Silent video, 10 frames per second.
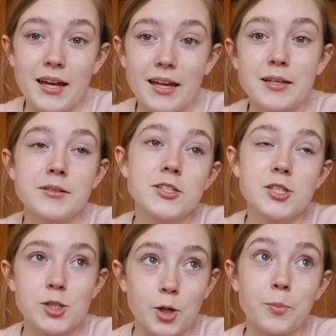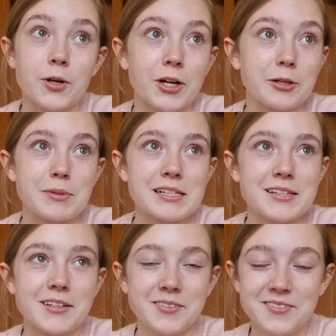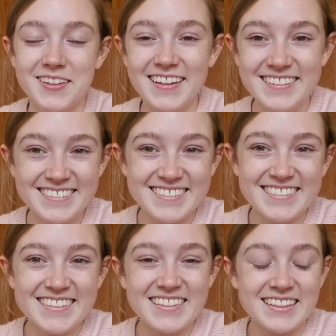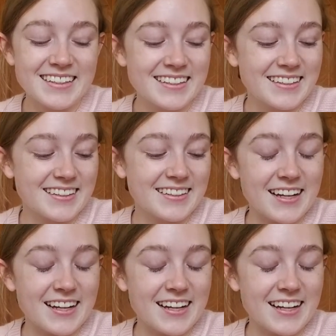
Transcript: that and so proud of myself. uh,